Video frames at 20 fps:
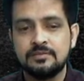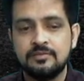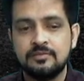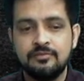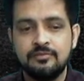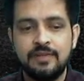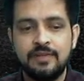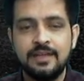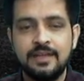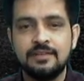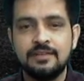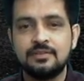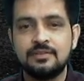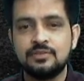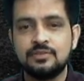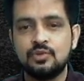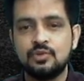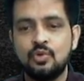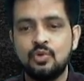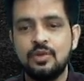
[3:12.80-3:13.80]
fine.
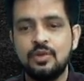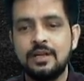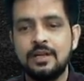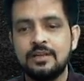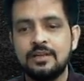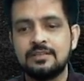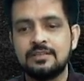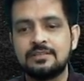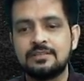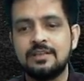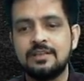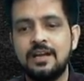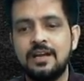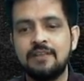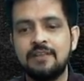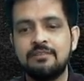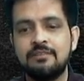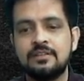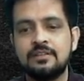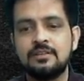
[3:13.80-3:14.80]
So let us
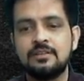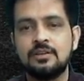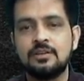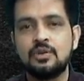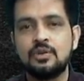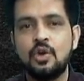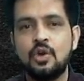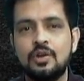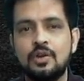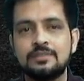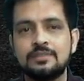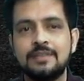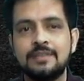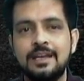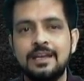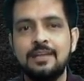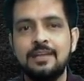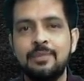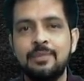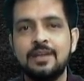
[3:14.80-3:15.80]
start with the Gauss
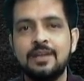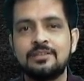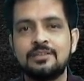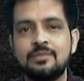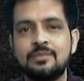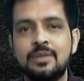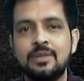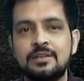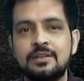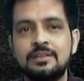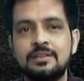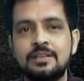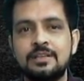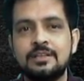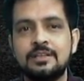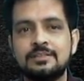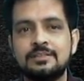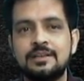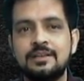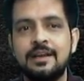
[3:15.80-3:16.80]
elimination method,
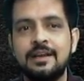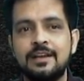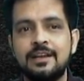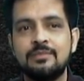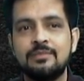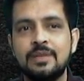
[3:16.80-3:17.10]
that is direct